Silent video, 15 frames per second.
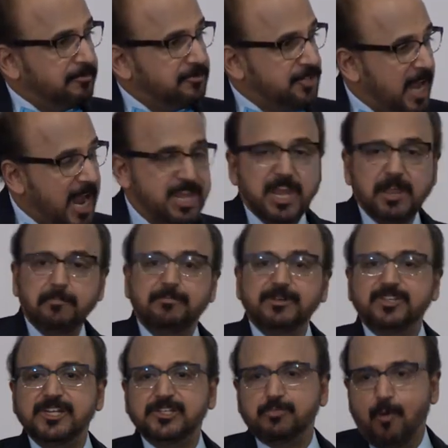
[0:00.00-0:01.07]
changing
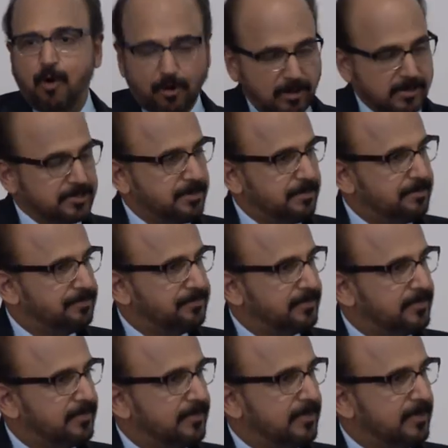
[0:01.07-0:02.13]
business models,
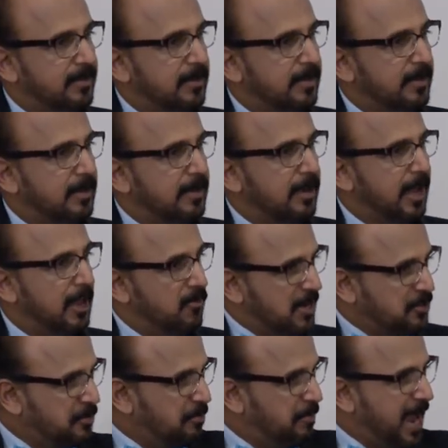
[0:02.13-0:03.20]

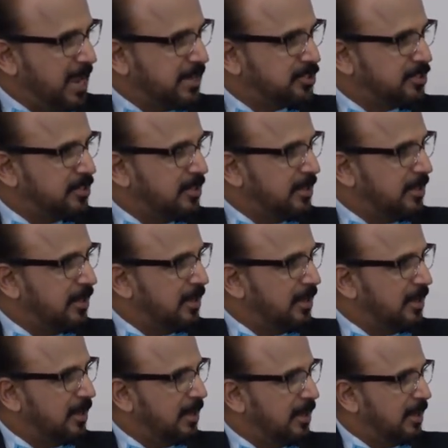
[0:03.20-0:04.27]
investment banks
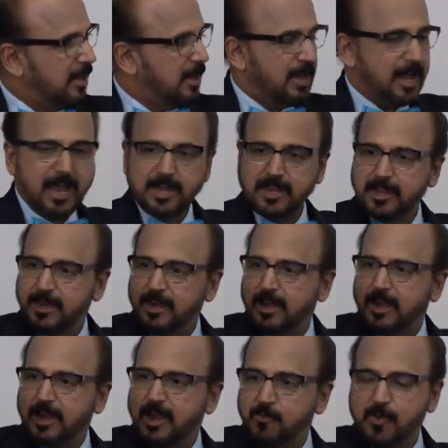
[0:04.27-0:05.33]
and
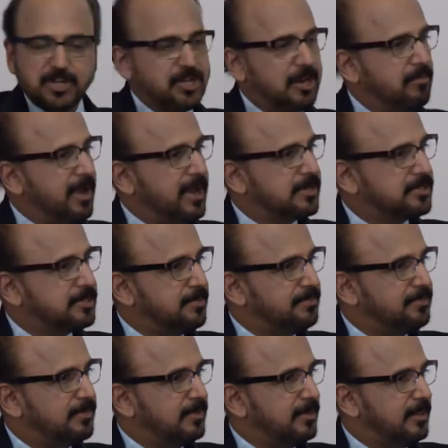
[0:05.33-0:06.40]
conventional banks,
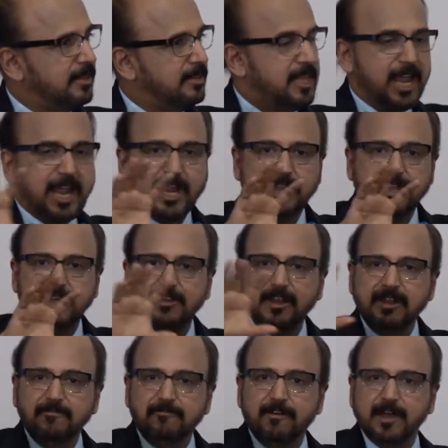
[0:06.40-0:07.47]
they get
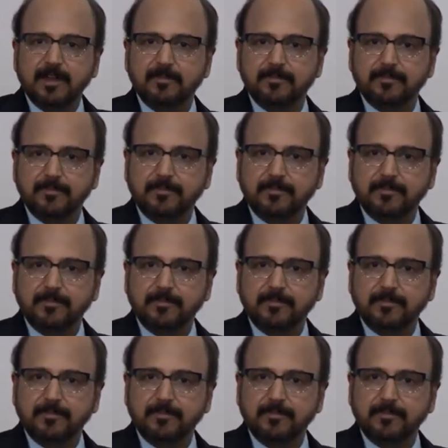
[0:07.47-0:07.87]
redefined.